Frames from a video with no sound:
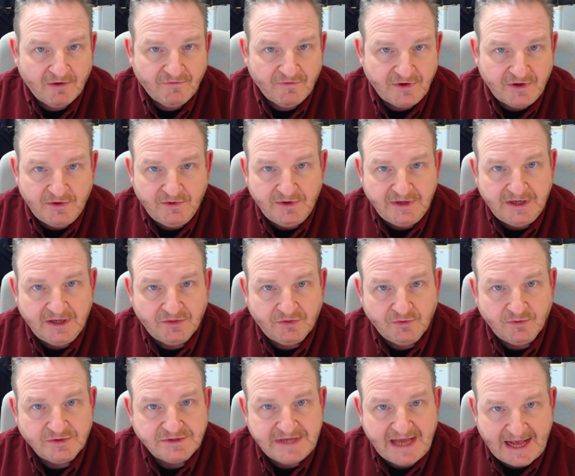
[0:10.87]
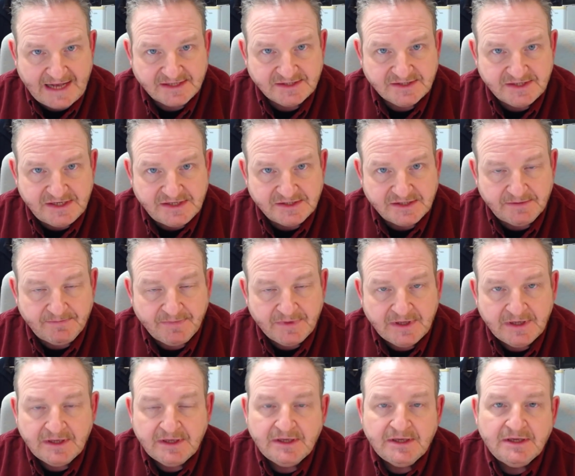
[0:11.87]
for you to get through tax season.
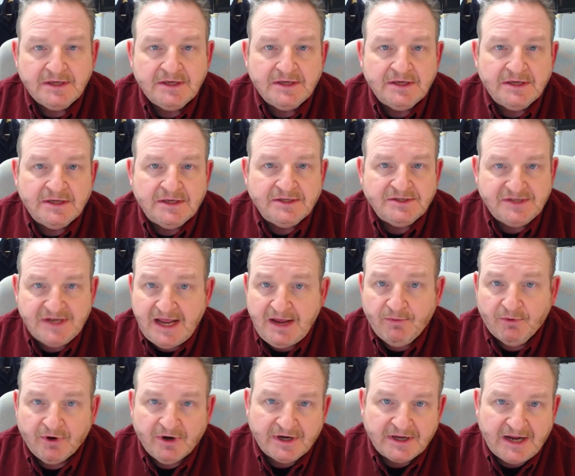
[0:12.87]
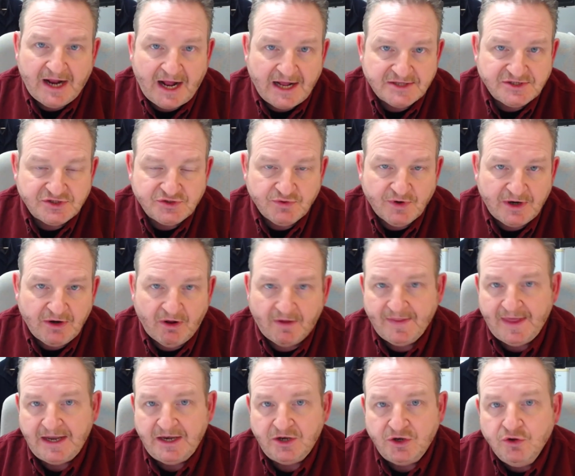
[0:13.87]
Today we're going to concentrate on
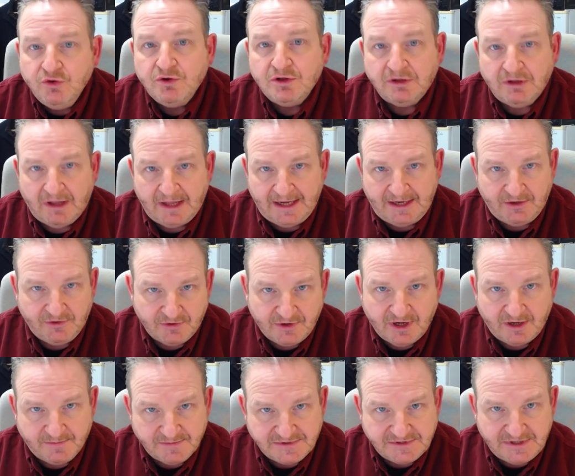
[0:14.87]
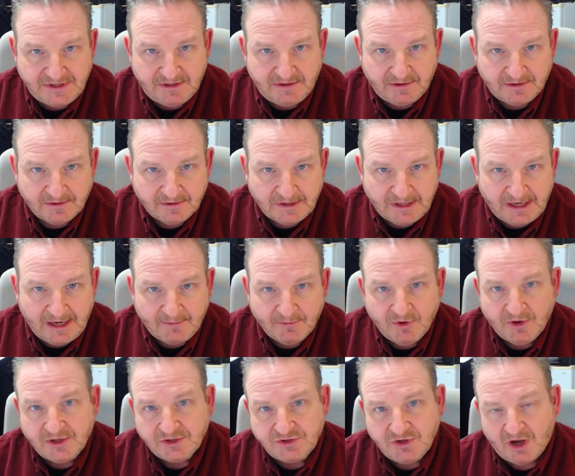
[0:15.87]
that new client who comes in, and I'm
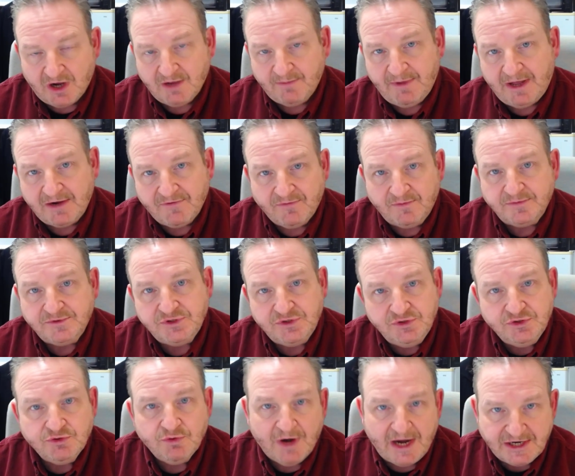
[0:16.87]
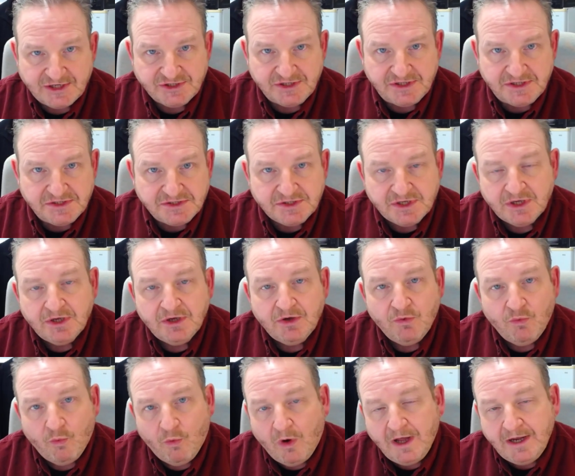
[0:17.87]
going to talk about it from two directions.
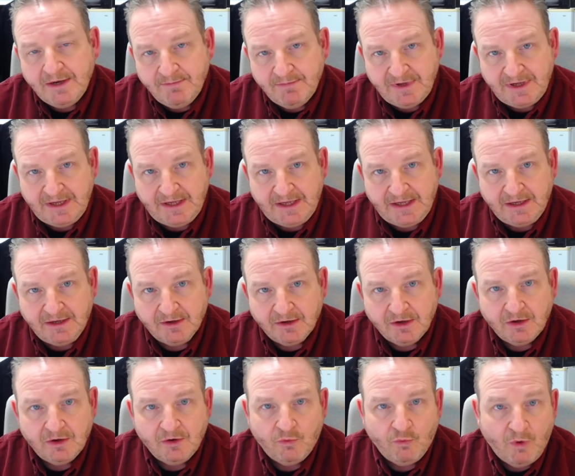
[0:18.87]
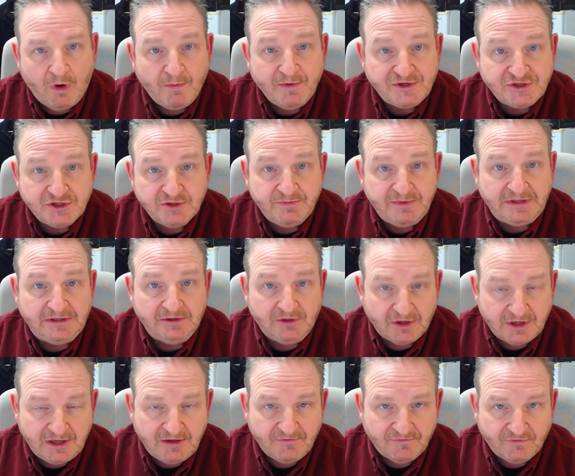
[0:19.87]
One being what we should be
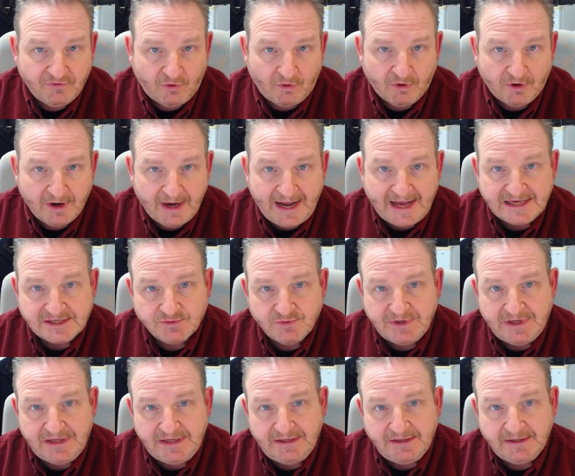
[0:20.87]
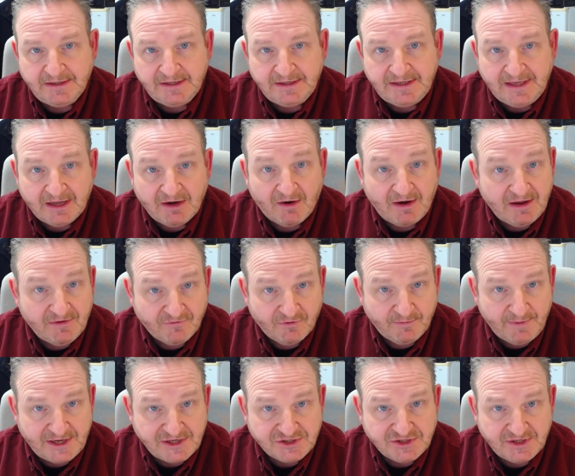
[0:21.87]
looking for as we get our
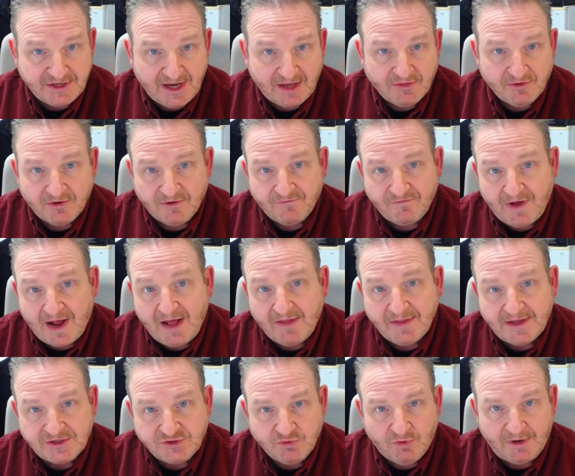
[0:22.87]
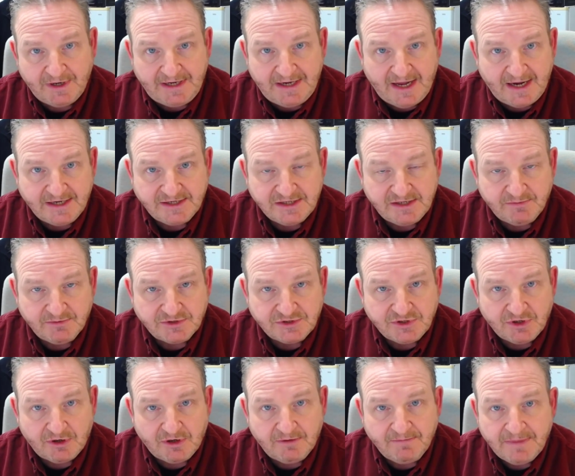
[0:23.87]
information together to file that 2019
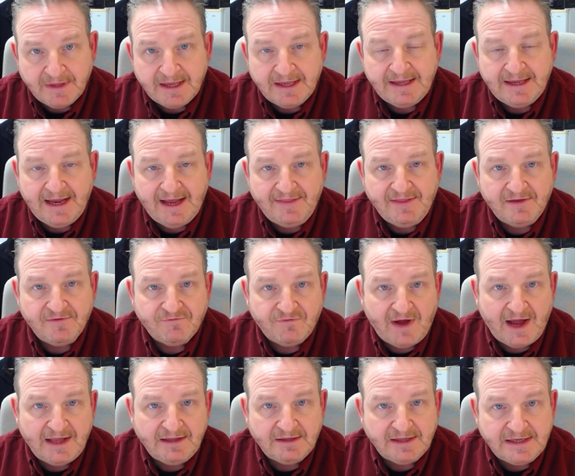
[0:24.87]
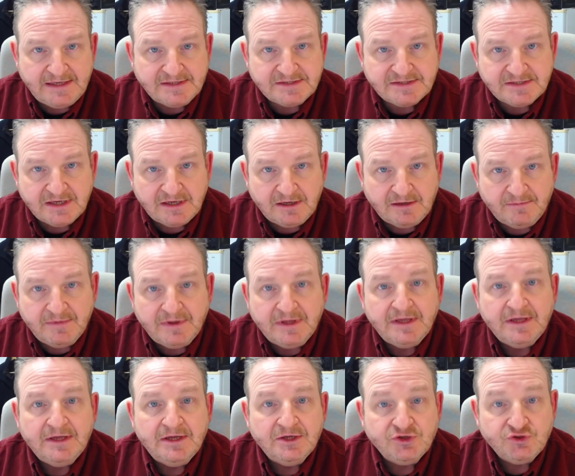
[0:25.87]
return, and then finally some
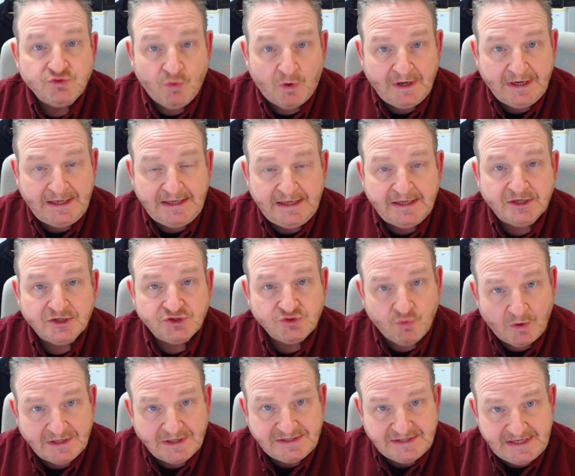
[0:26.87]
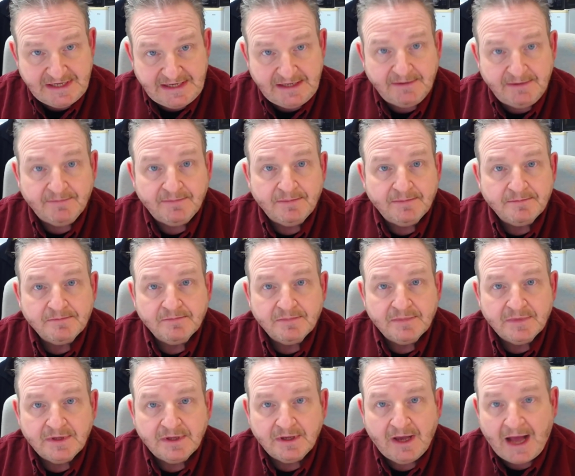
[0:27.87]
2020
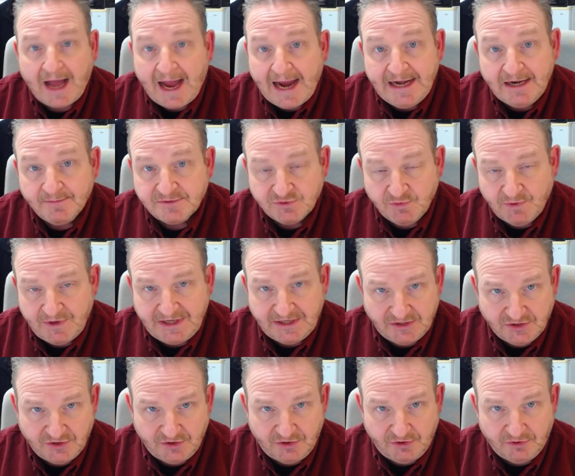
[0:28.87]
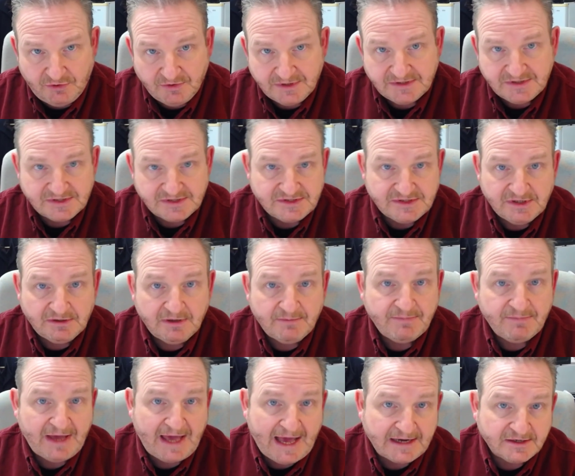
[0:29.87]
items we can do to still
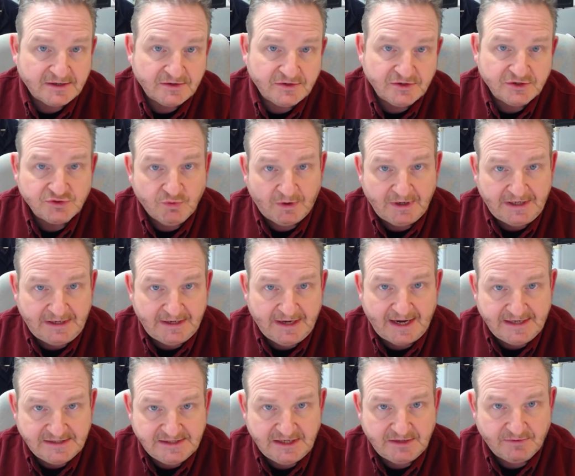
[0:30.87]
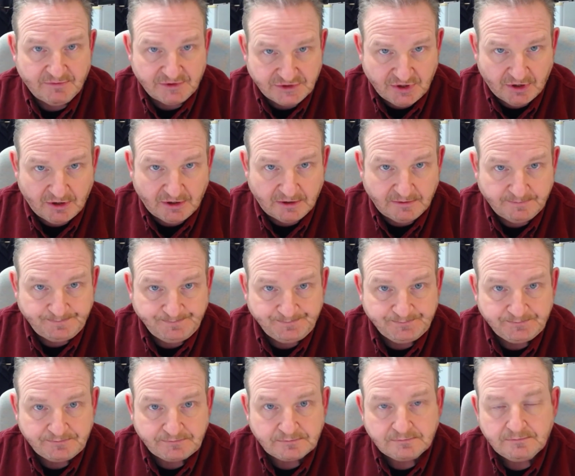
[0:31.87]
impact the 2019 return.
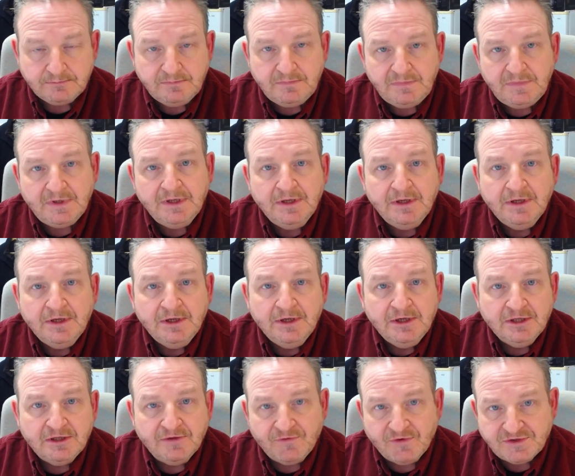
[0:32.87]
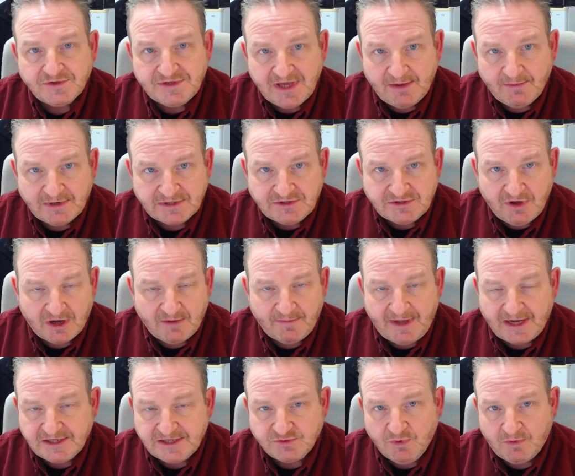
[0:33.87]
The first thing I want to talk
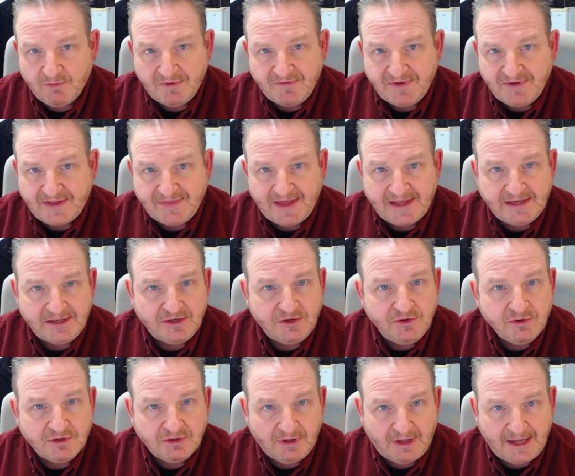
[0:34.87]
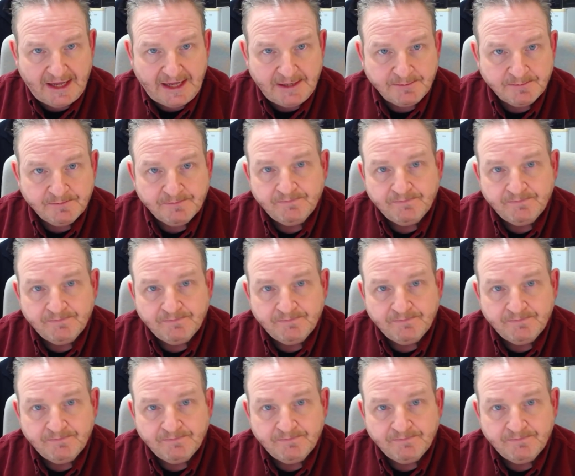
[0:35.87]
about is when we've got that new client